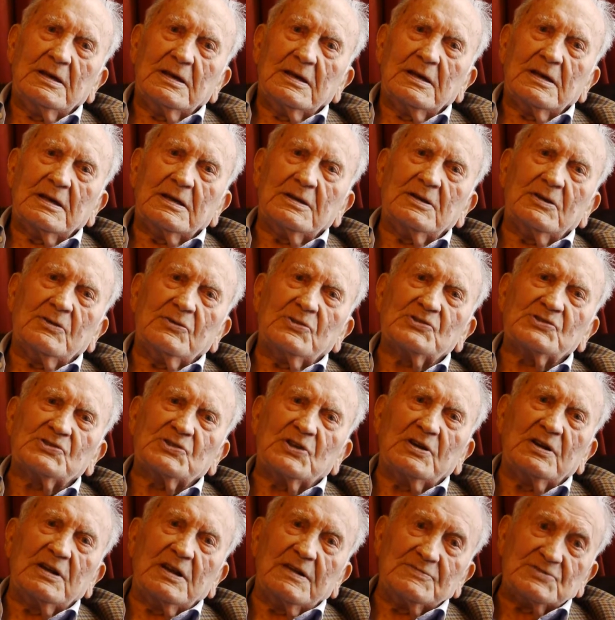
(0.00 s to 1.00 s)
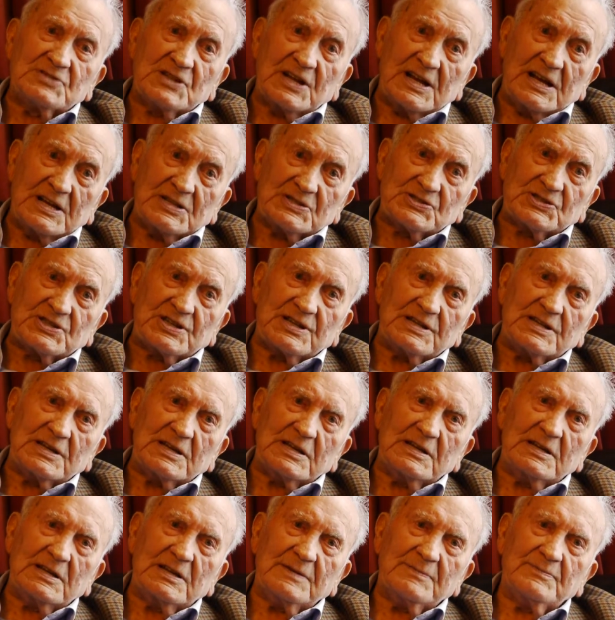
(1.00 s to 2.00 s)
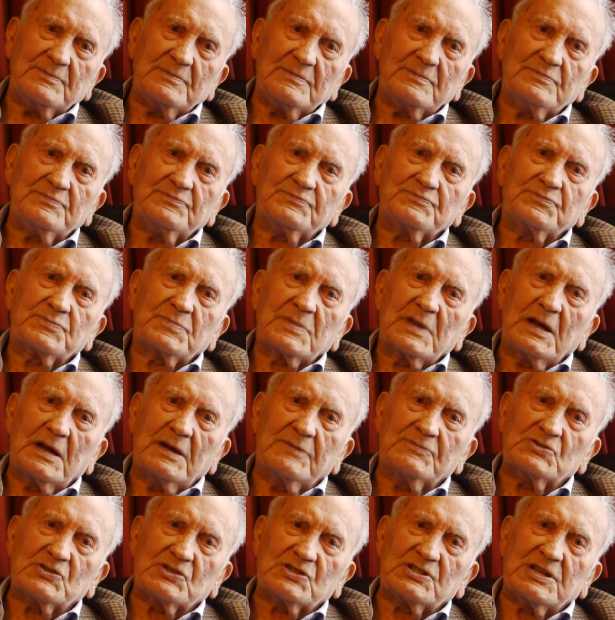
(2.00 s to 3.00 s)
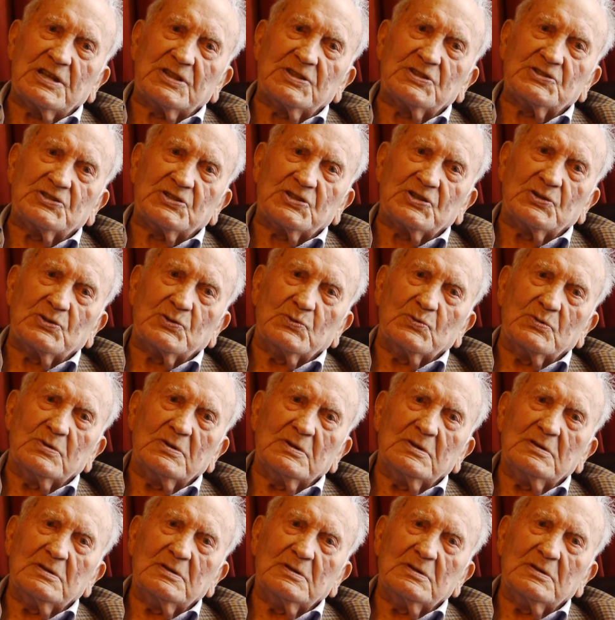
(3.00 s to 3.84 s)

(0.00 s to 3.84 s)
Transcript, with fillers: another son lives in Anstey. I've just had the two.